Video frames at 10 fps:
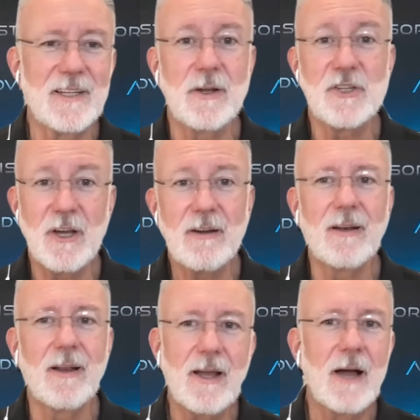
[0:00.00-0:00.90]
So I shared
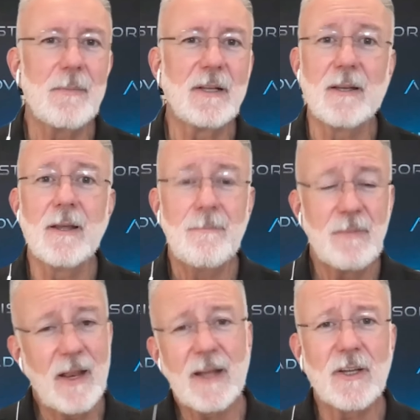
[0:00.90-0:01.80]
it and I commented
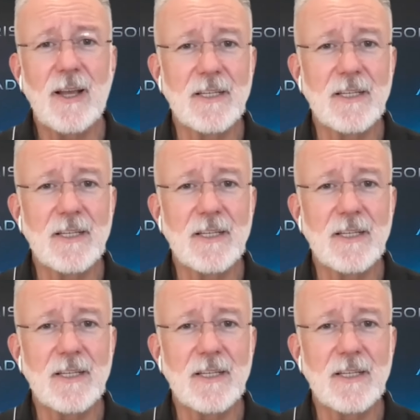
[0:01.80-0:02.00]
and actually